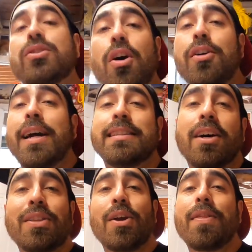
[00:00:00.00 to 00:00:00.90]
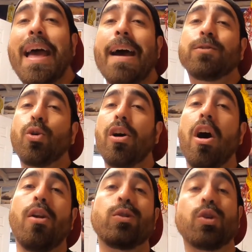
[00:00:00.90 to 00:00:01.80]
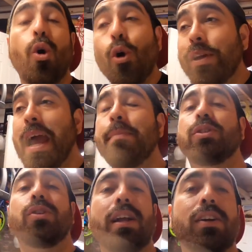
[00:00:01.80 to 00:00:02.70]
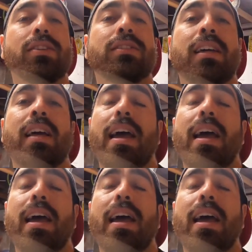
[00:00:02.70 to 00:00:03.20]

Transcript: So all you guys out there that have toy haulers or camper trailers